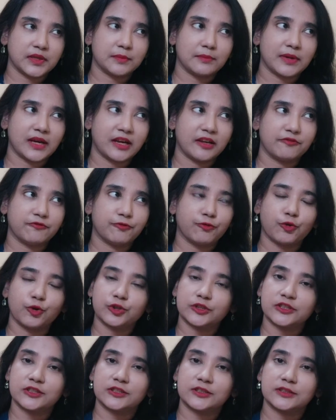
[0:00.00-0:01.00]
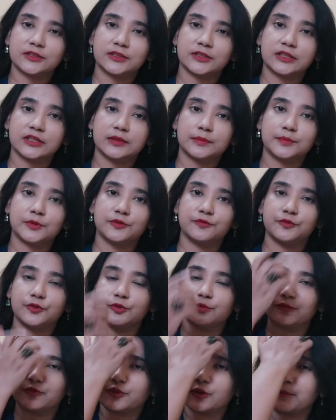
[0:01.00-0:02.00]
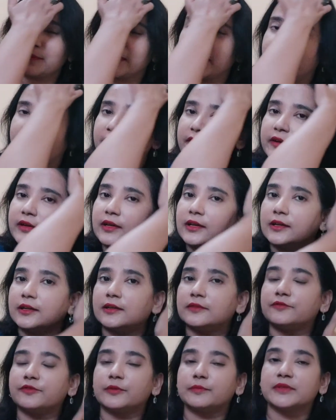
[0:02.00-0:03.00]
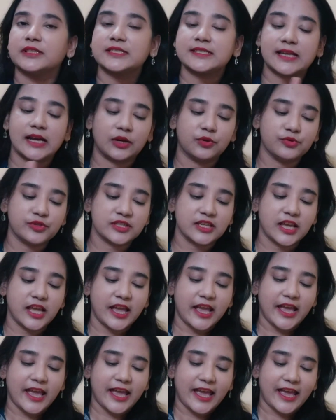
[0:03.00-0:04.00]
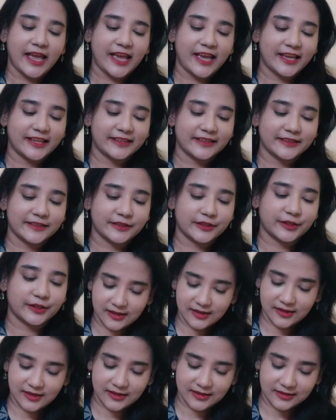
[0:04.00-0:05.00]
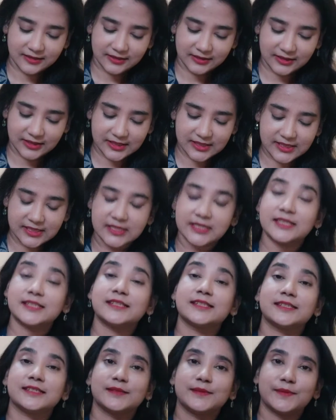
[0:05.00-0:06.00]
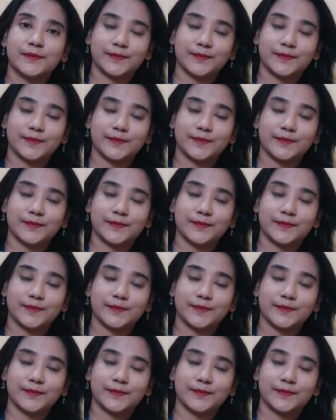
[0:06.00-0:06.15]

my fourth perfume from this house, and this is